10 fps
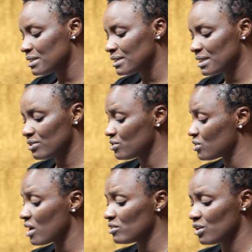to these
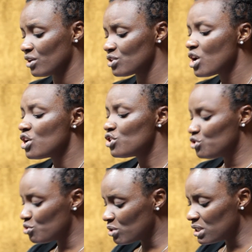standards,
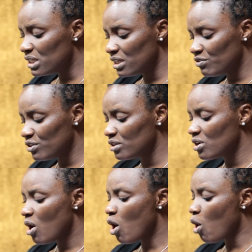you are living
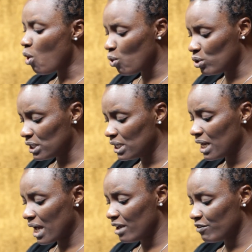a holy
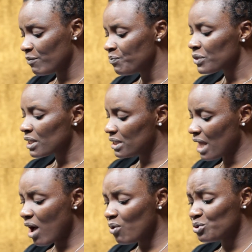life.
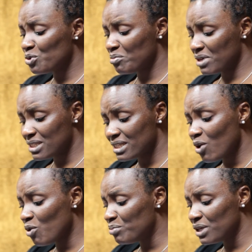Now, you may say
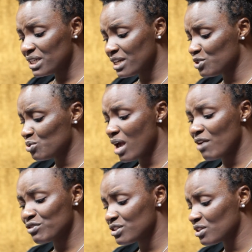obedience to
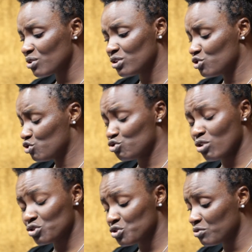every single
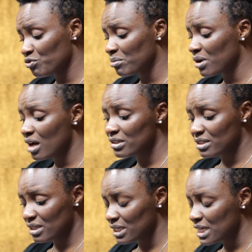instruction from God
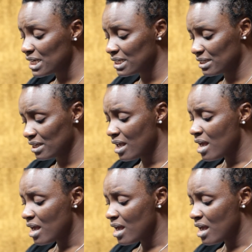is not easy.